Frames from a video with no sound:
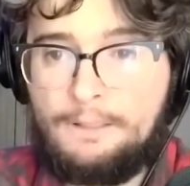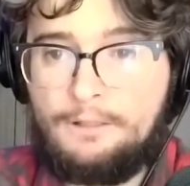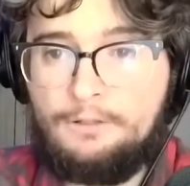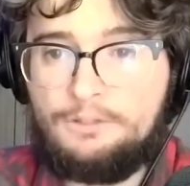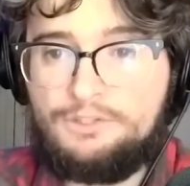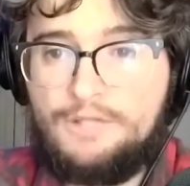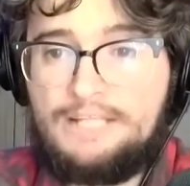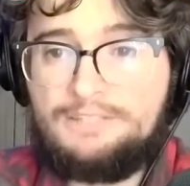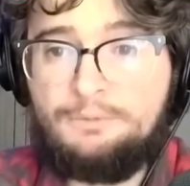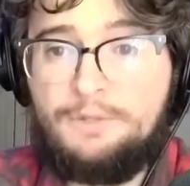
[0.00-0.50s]

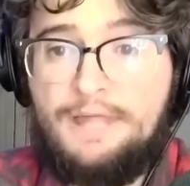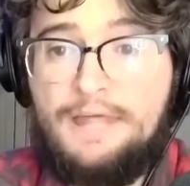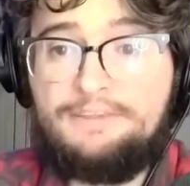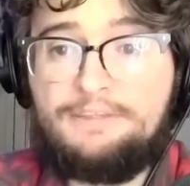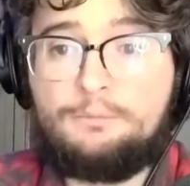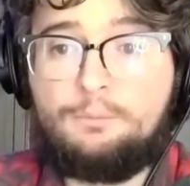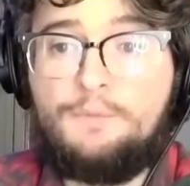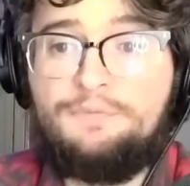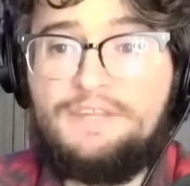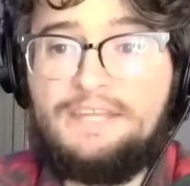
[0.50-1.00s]
So that's what that
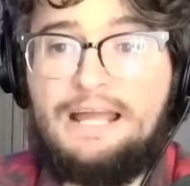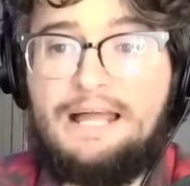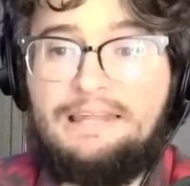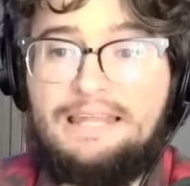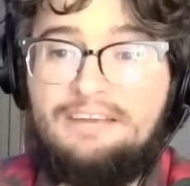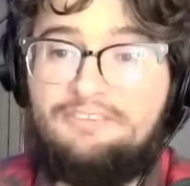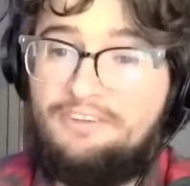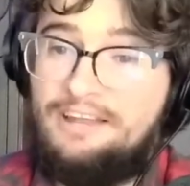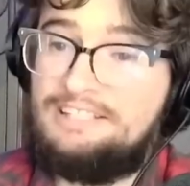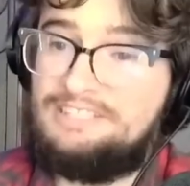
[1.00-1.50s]
one thing that
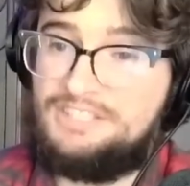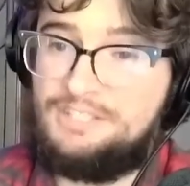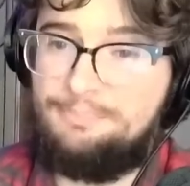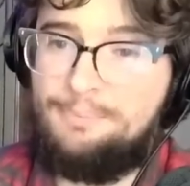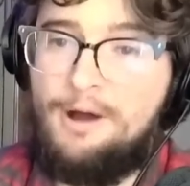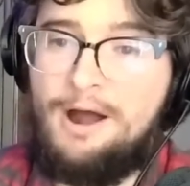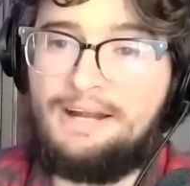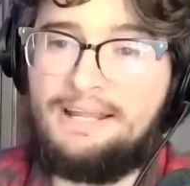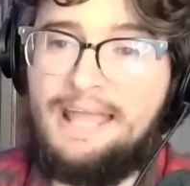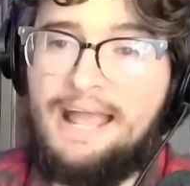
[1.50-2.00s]
relates as a
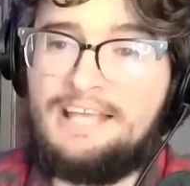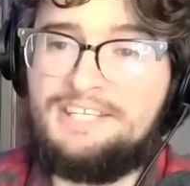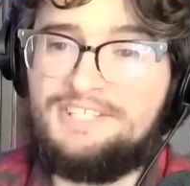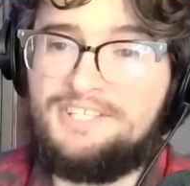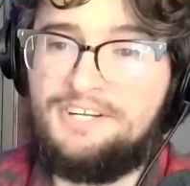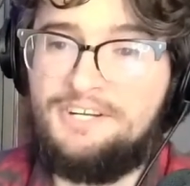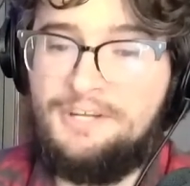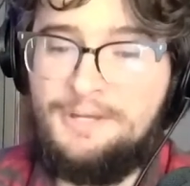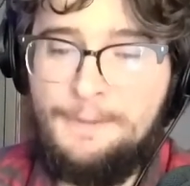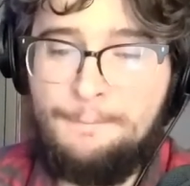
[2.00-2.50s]

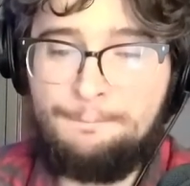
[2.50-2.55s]
podcaster.